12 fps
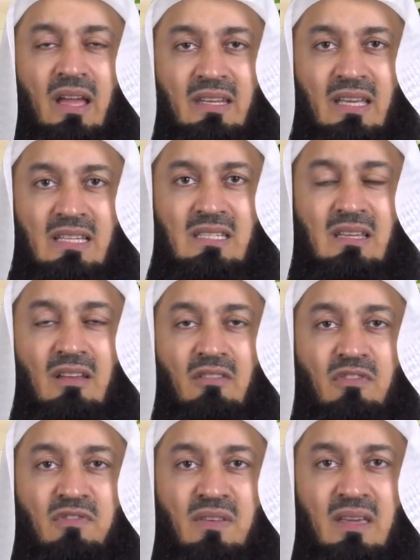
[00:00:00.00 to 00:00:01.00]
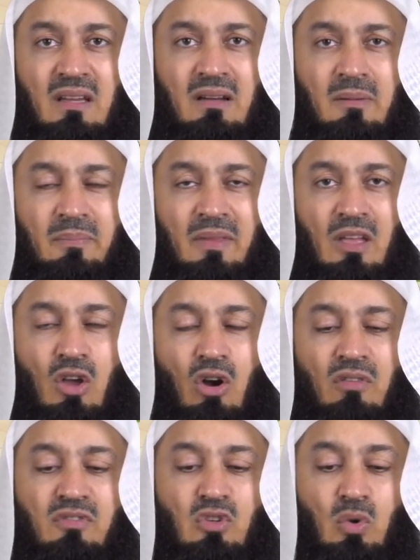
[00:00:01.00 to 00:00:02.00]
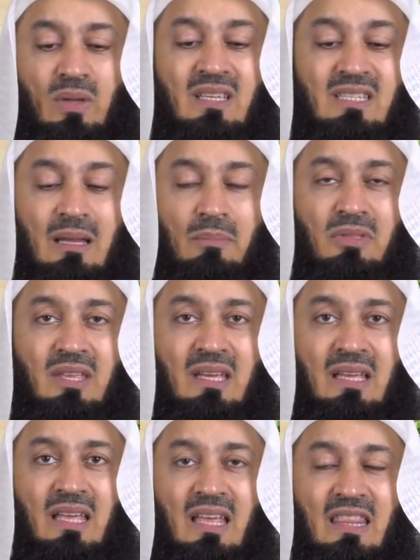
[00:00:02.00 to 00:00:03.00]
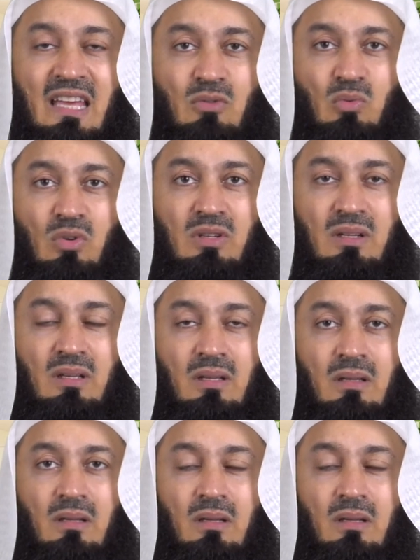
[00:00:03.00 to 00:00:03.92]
And yes, fear of doing something that would